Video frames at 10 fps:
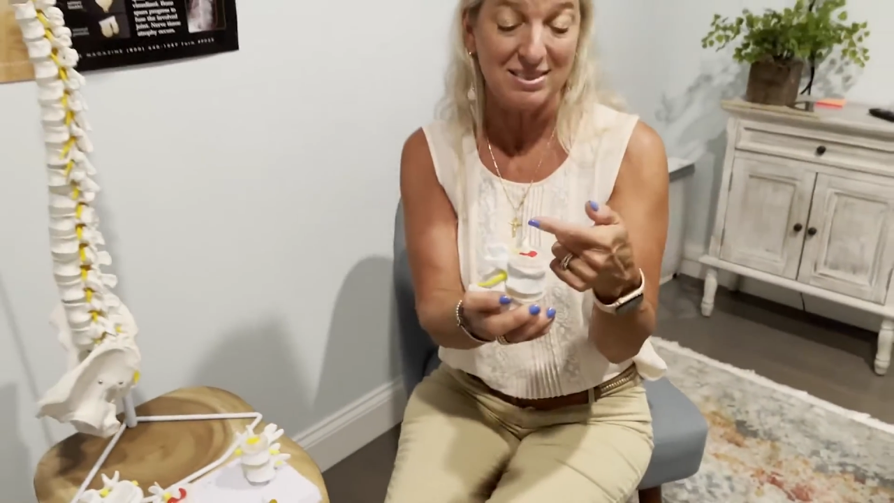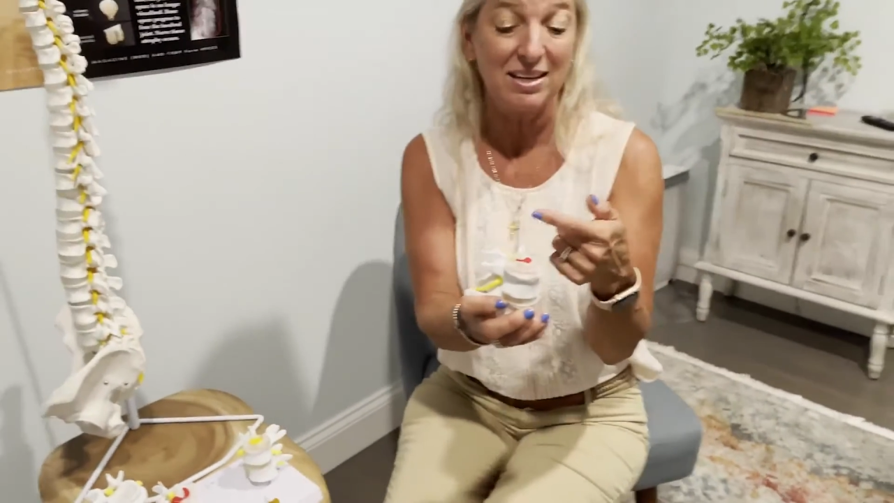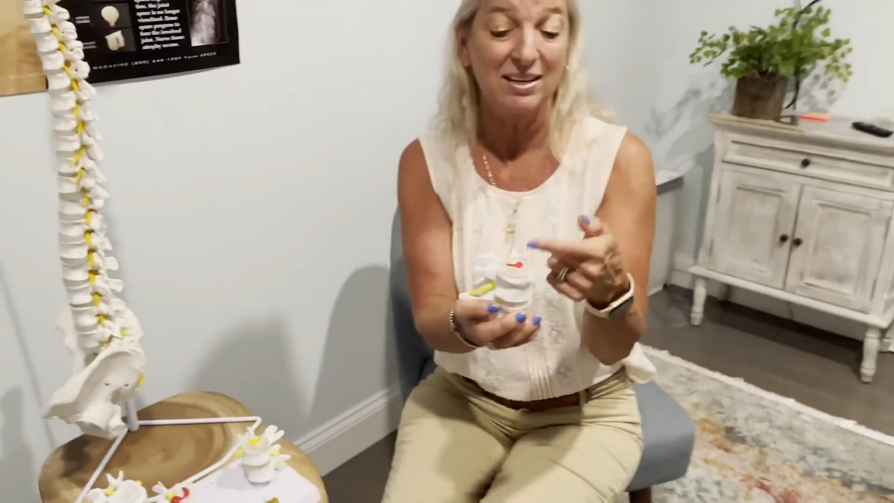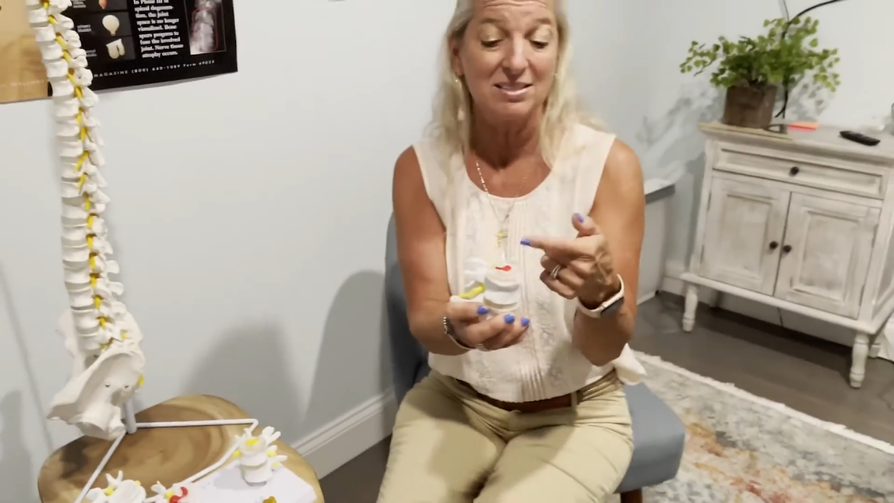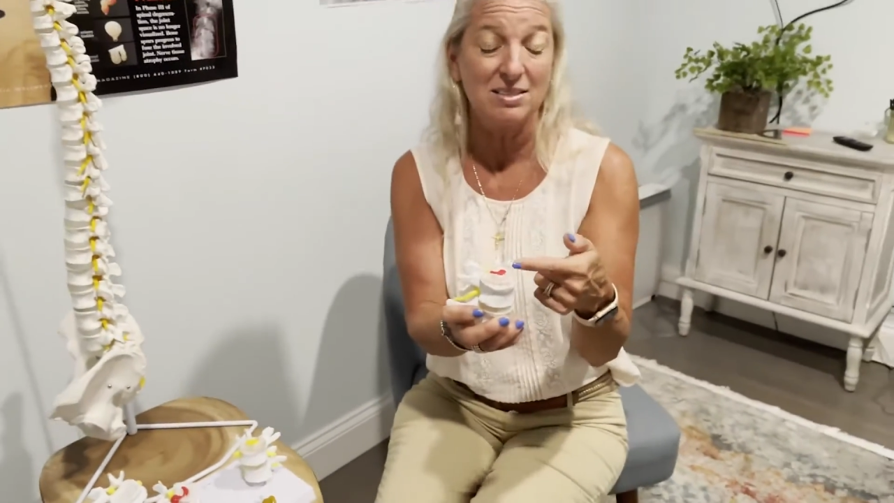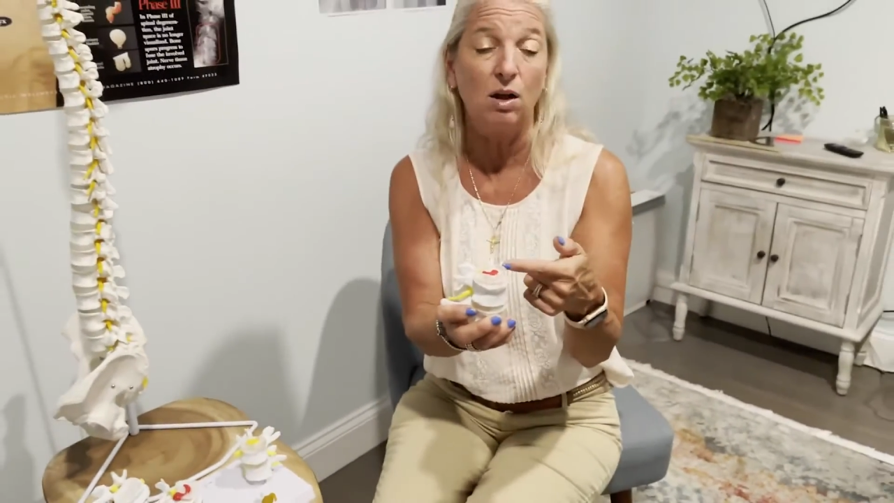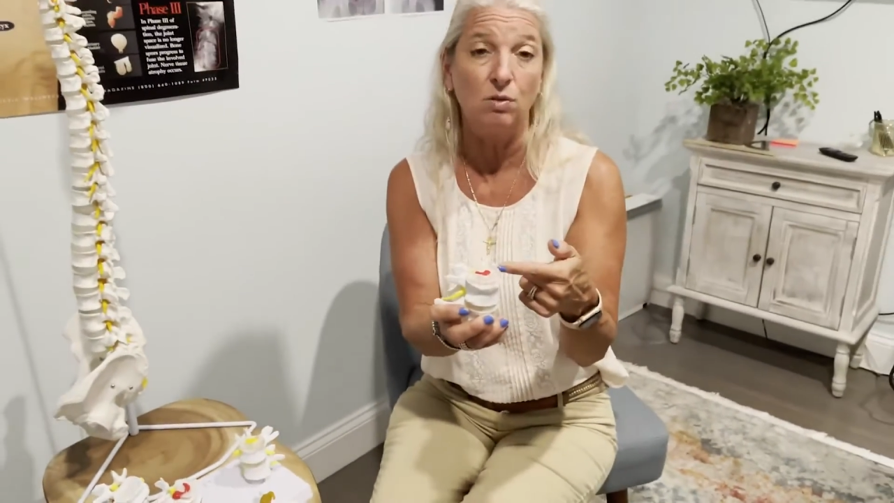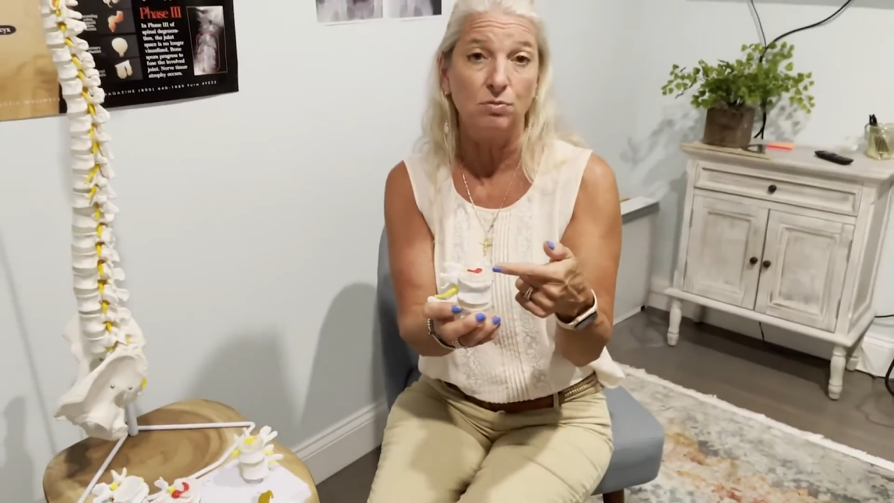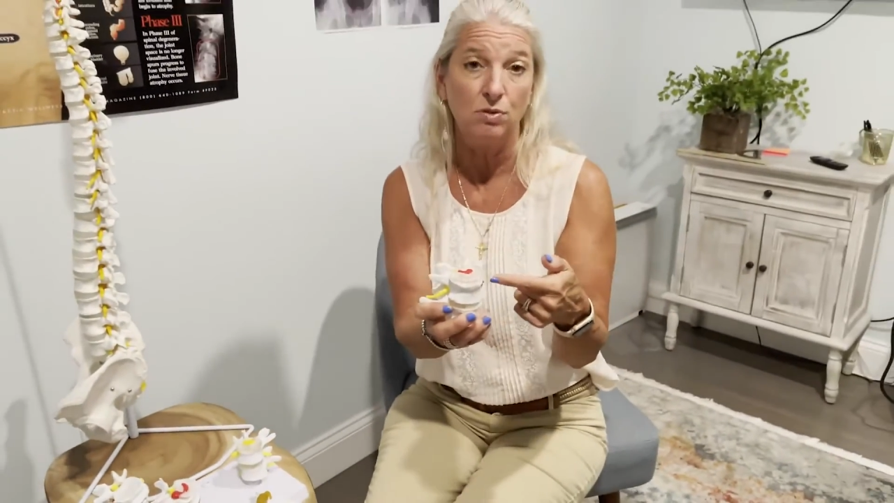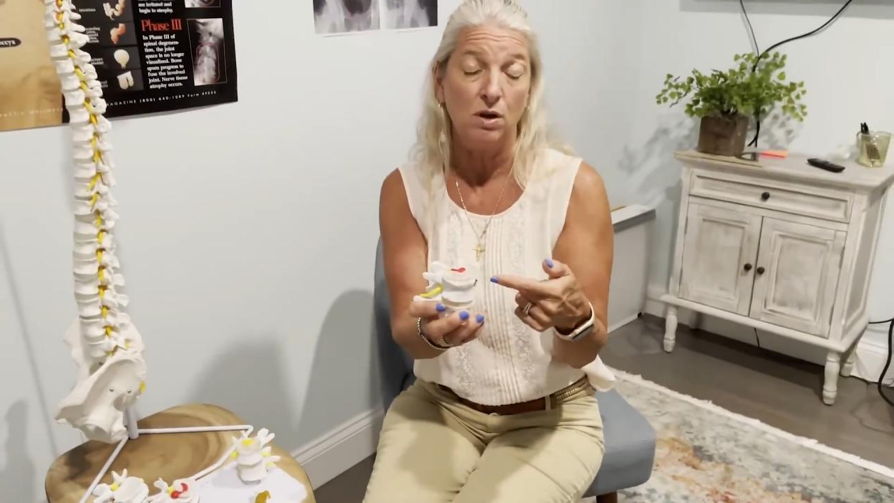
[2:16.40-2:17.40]
in
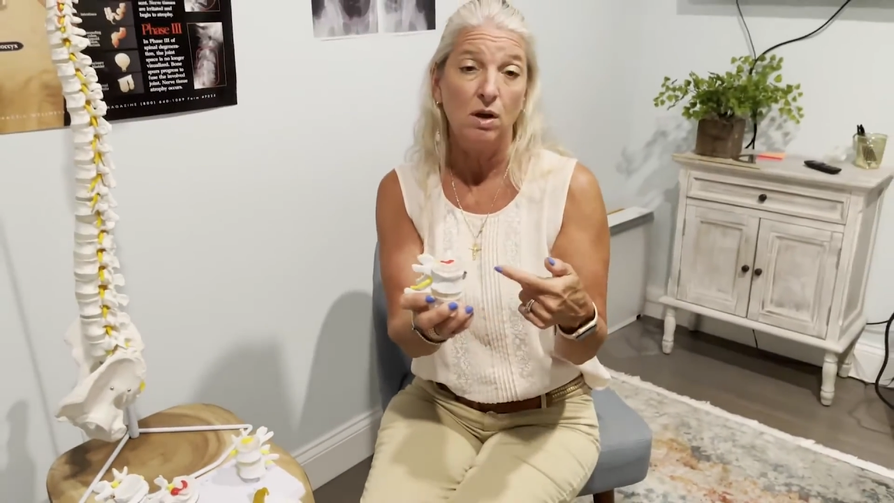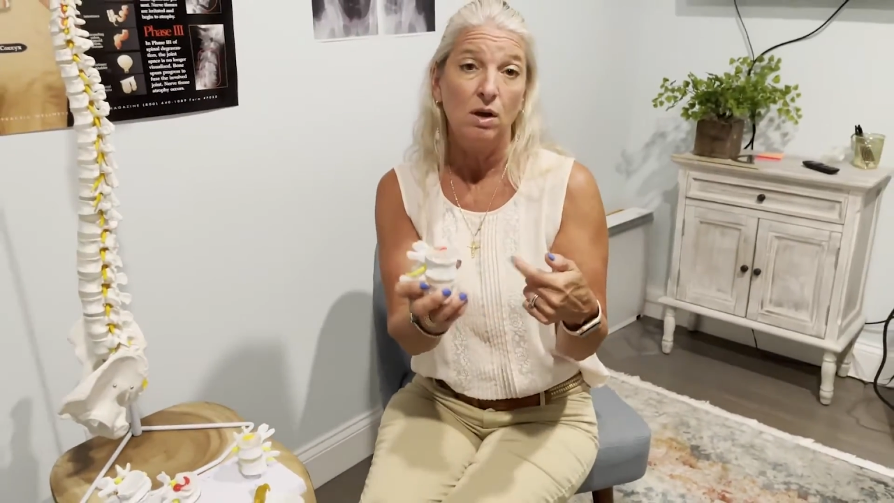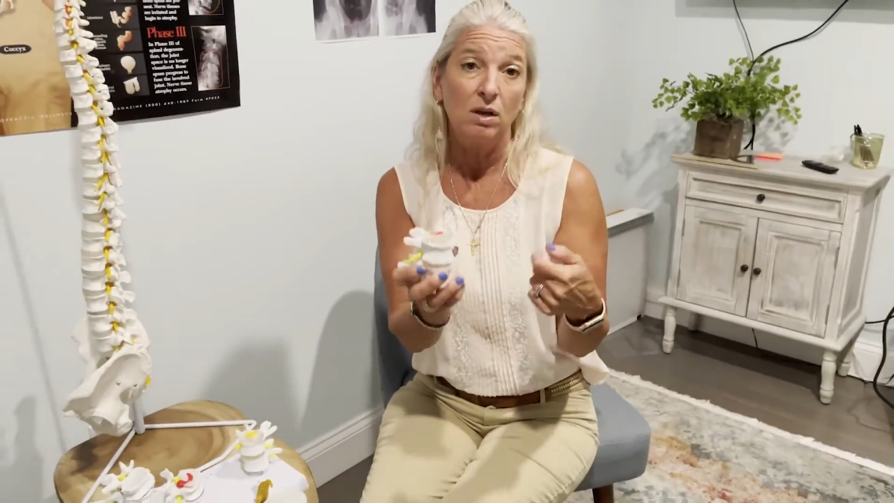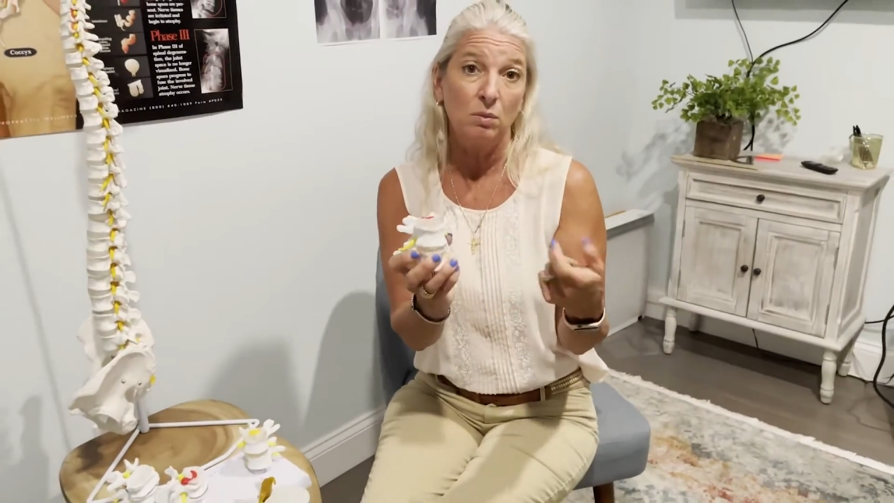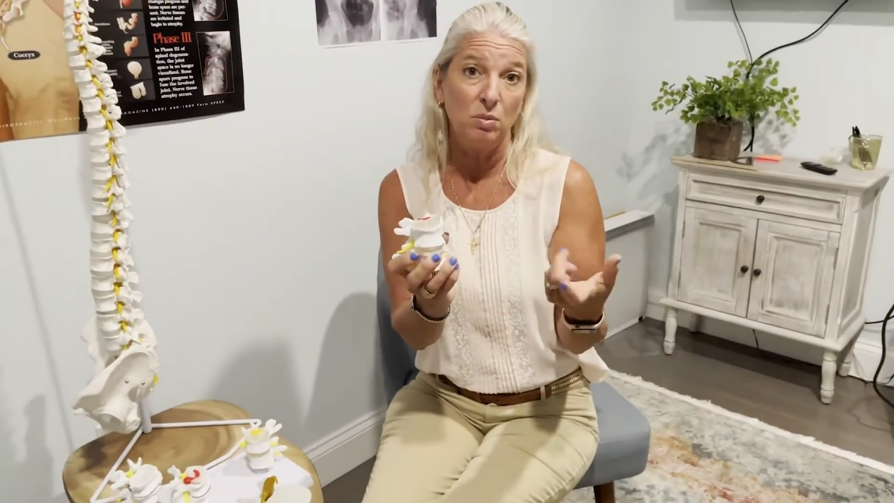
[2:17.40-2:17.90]
itself can